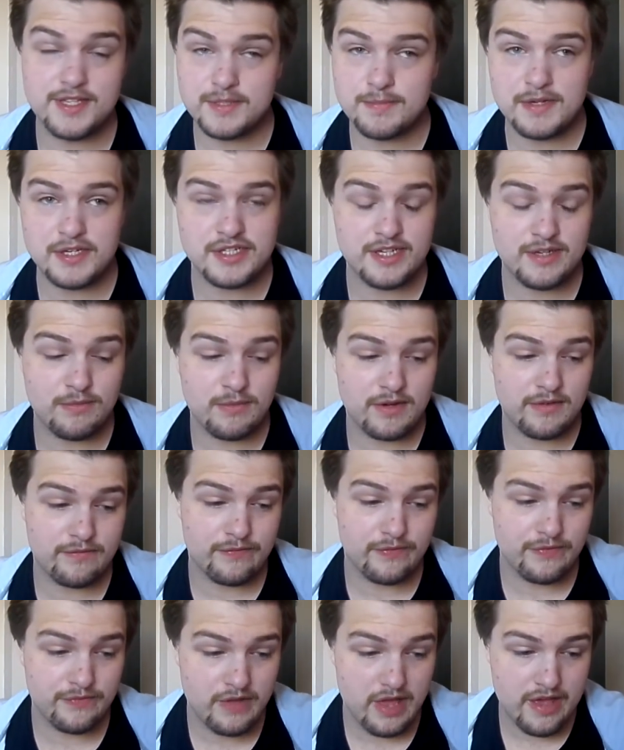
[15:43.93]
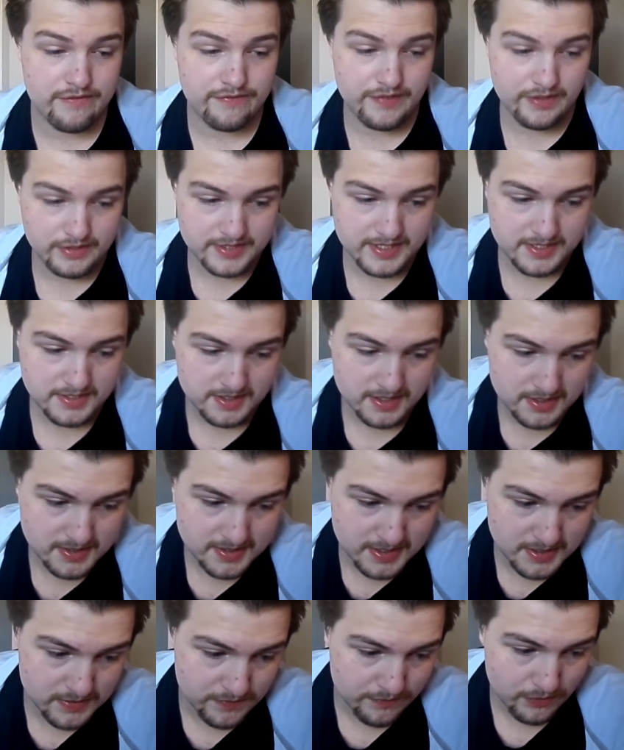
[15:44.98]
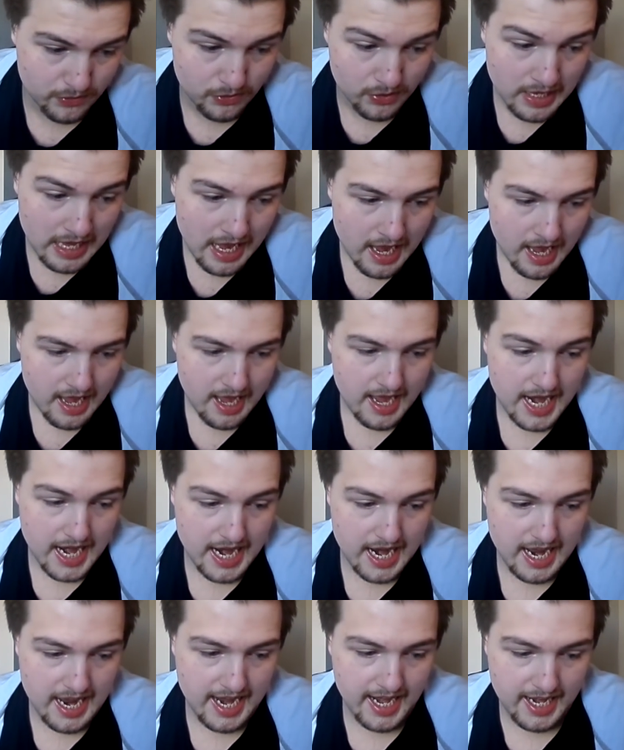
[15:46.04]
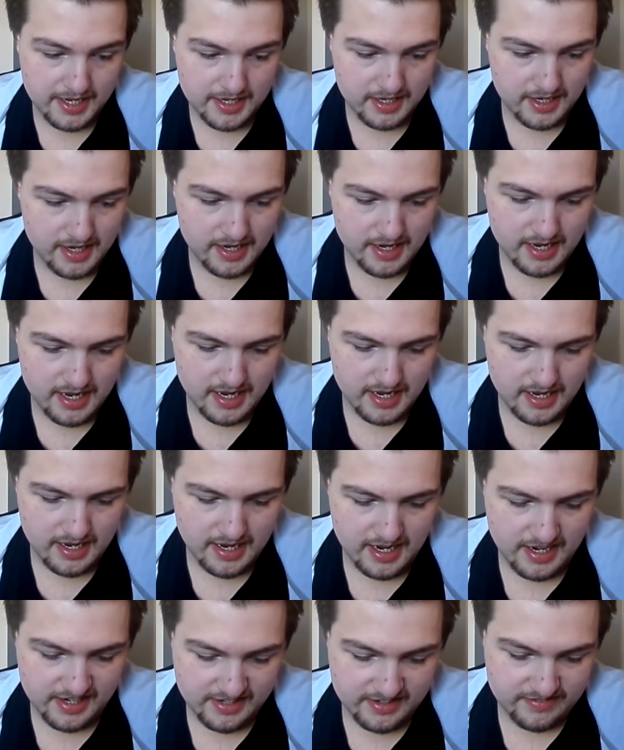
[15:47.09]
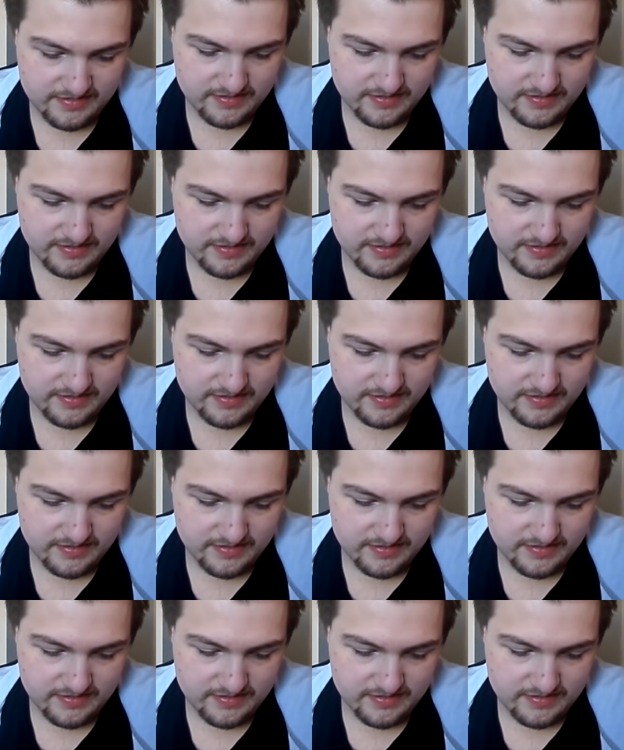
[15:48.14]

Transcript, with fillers: especially when uh, Phil teased in season four, uh, I had an, uh, I